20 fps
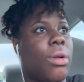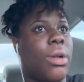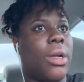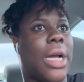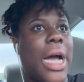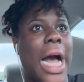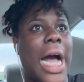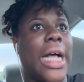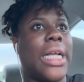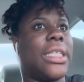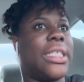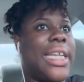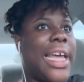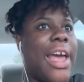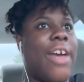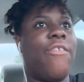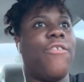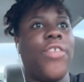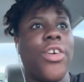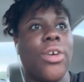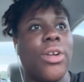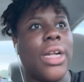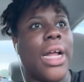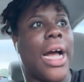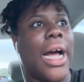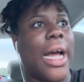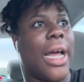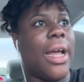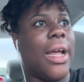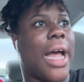God said, fear
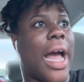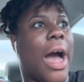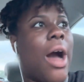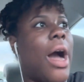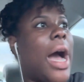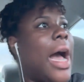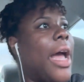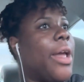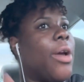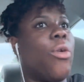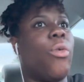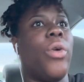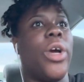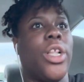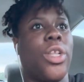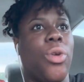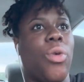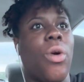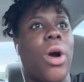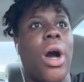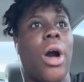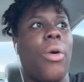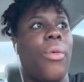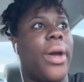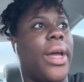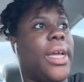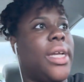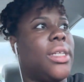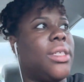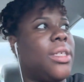not, I am with you
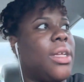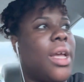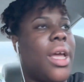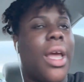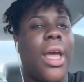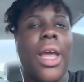always,